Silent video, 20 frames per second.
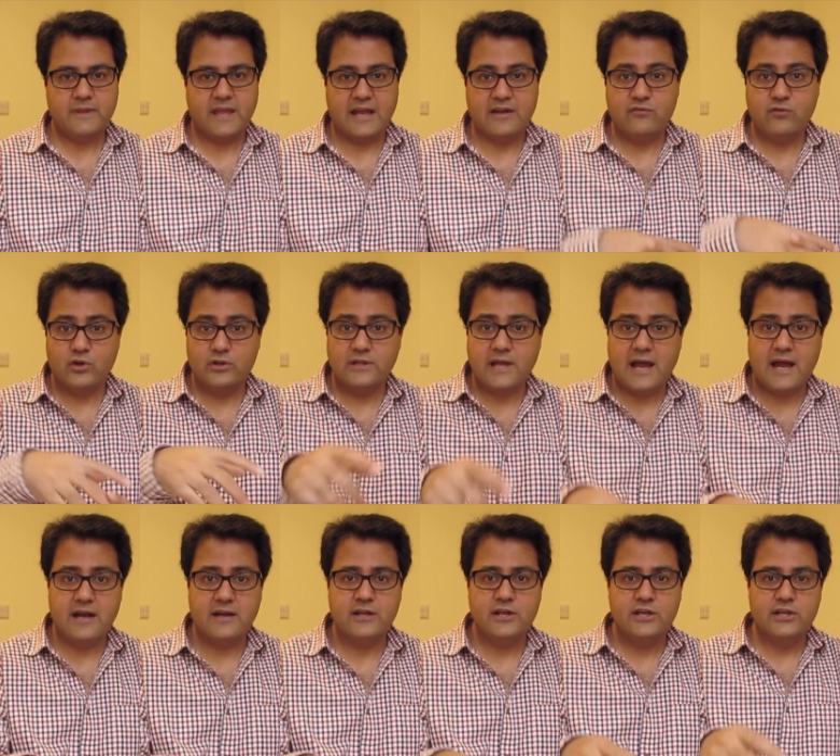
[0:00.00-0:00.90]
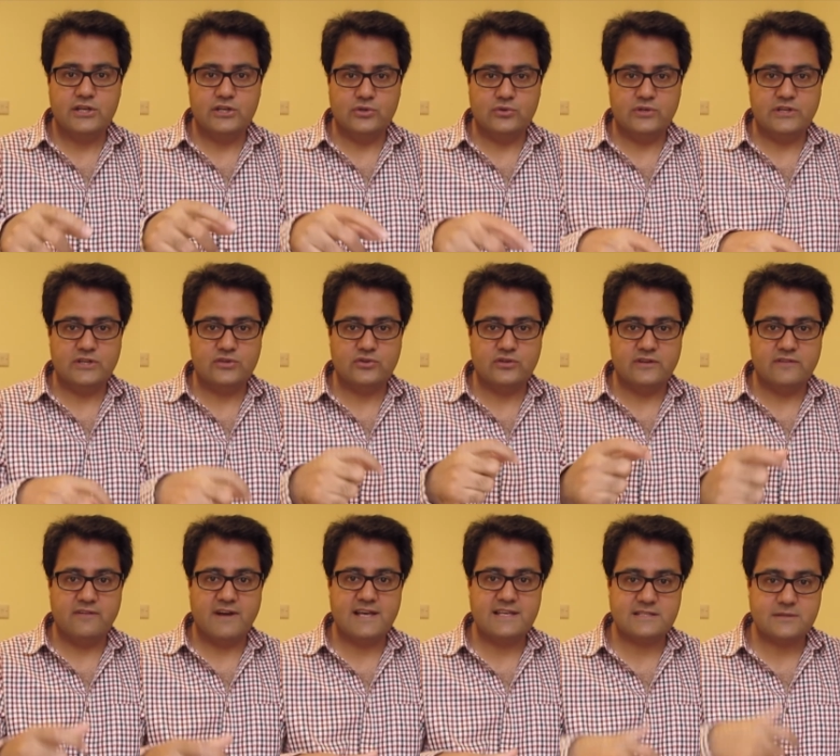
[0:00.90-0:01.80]
And for that, you need to
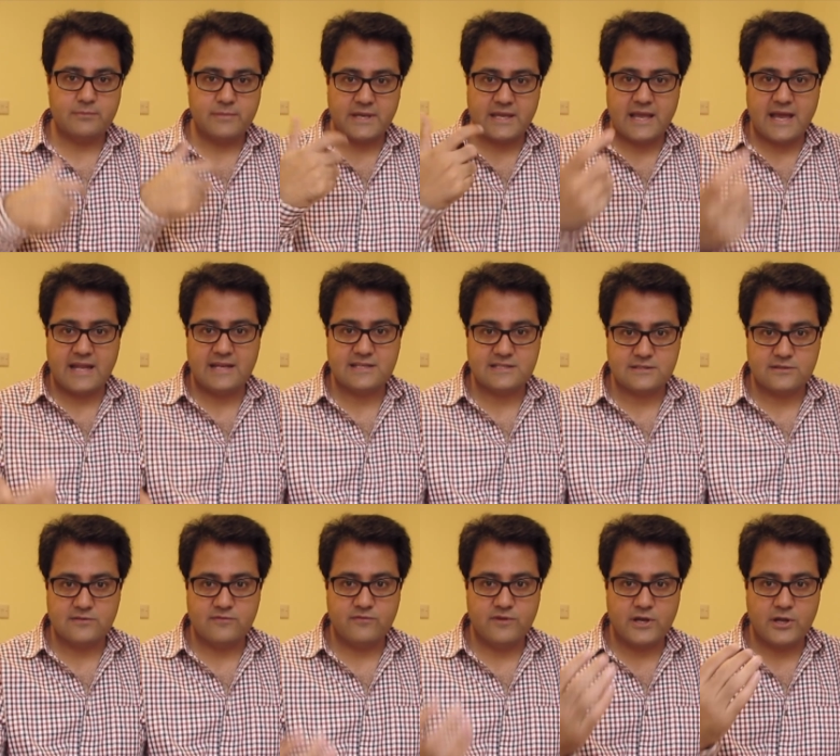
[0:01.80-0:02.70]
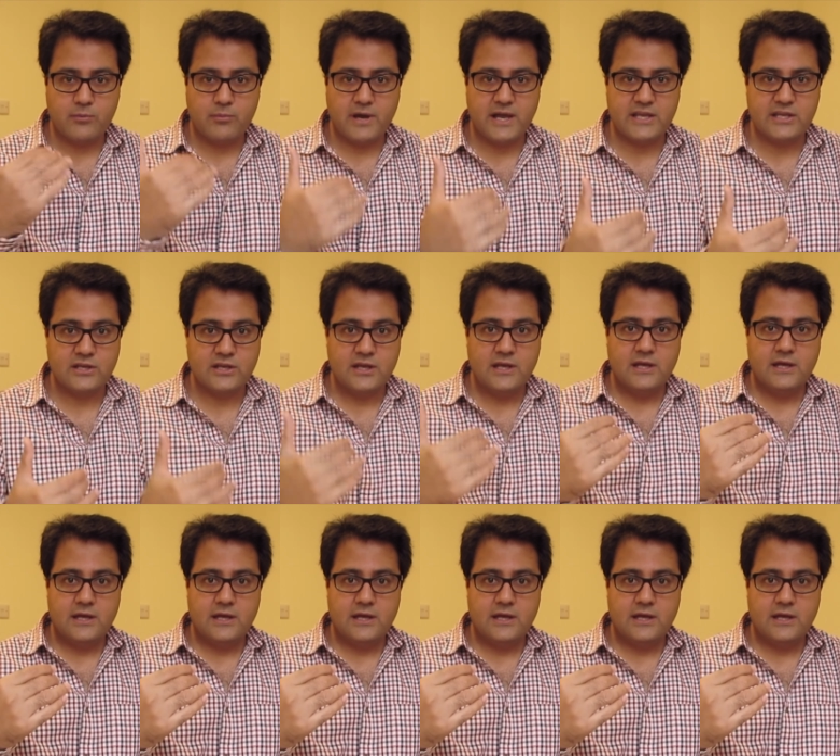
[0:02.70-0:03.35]
devise a mechanism whereby